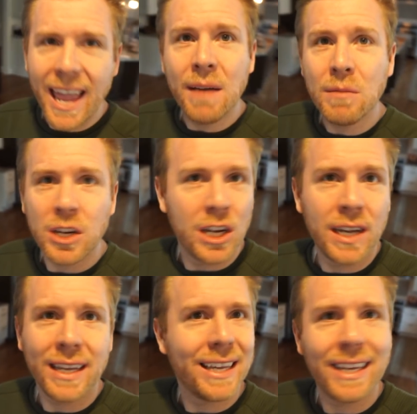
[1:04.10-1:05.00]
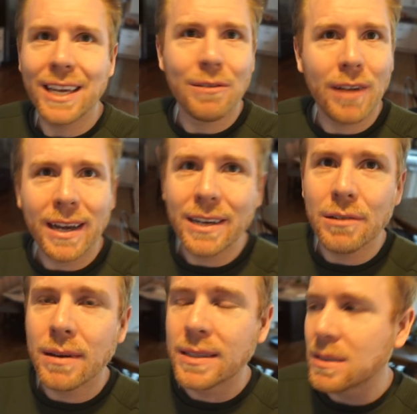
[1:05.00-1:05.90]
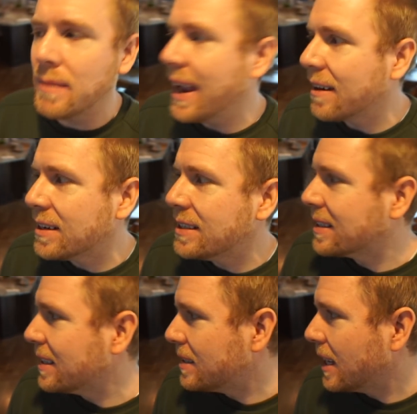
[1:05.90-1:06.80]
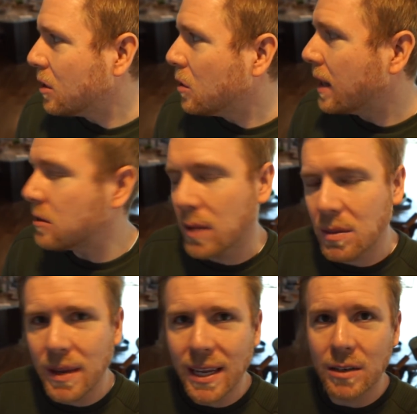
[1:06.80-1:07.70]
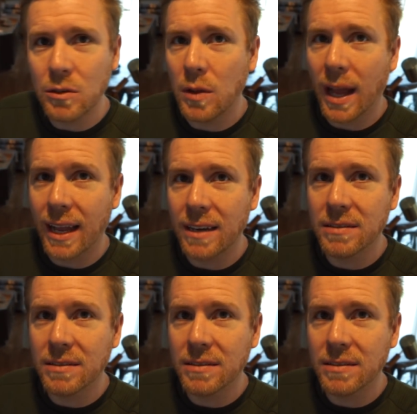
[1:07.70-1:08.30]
am gonna get ready to run some errands and take you guys with me and do that kind of